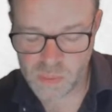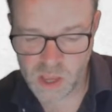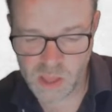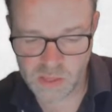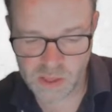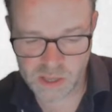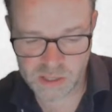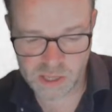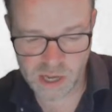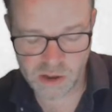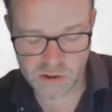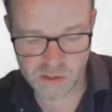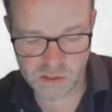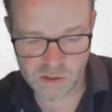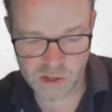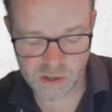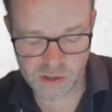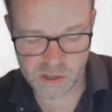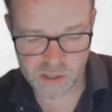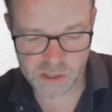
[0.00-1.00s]
That's the only
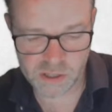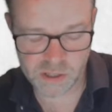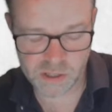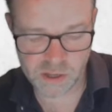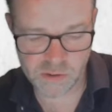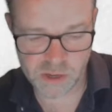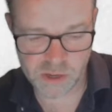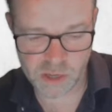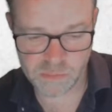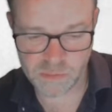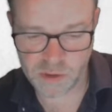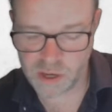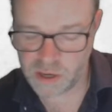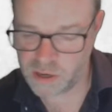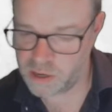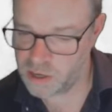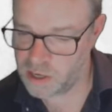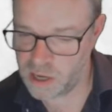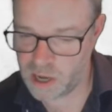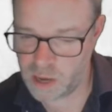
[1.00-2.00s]
thing you need to do. It can be
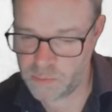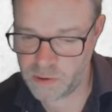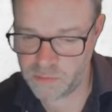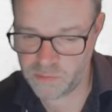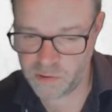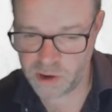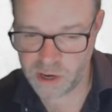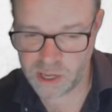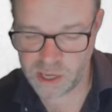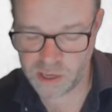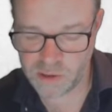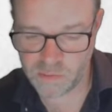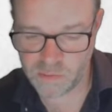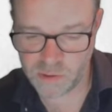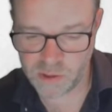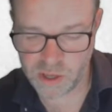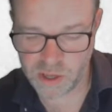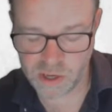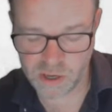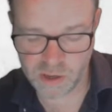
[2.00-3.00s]
up and running
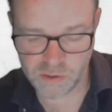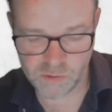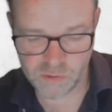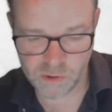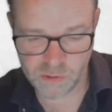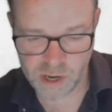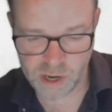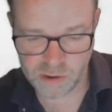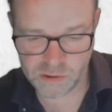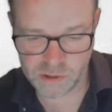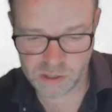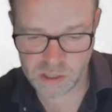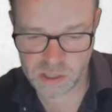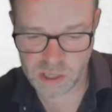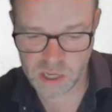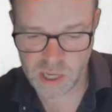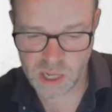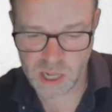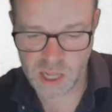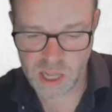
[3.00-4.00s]
within a few hours
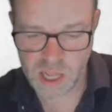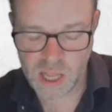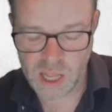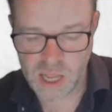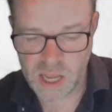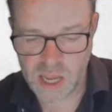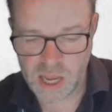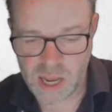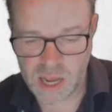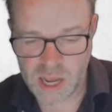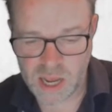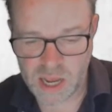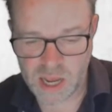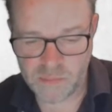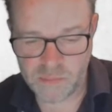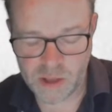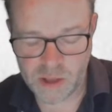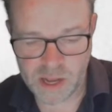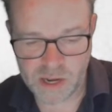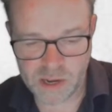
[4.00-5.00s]

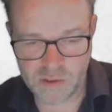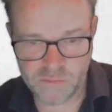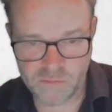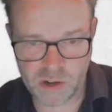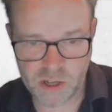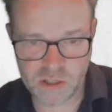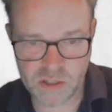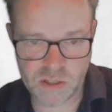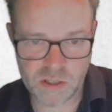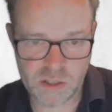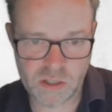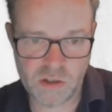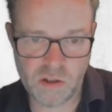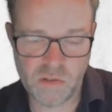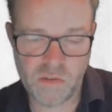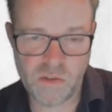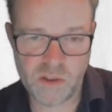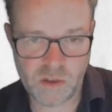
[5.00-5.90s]
um, and it runs on the